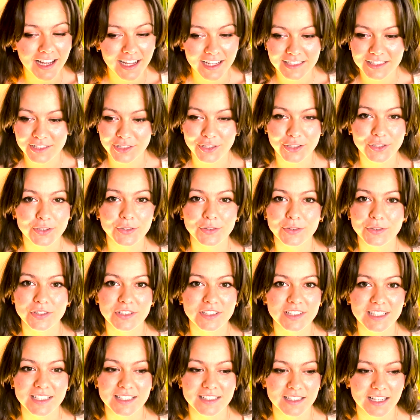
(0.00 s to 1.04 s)
to
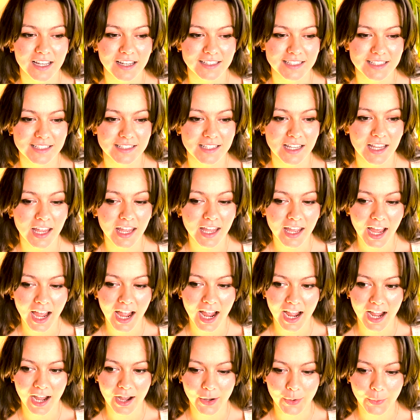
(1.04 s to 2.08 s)
discuss
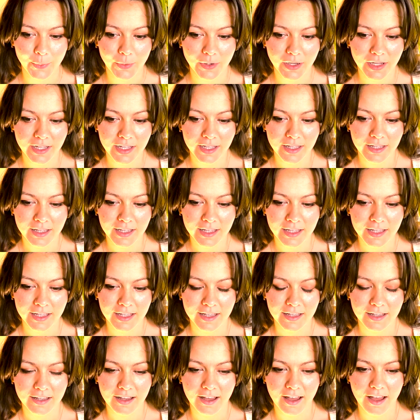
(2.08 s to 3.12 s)
how
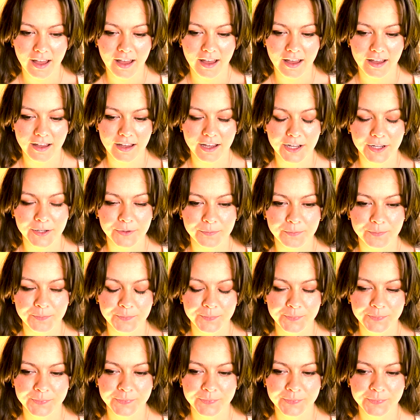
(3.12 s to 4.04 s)
um,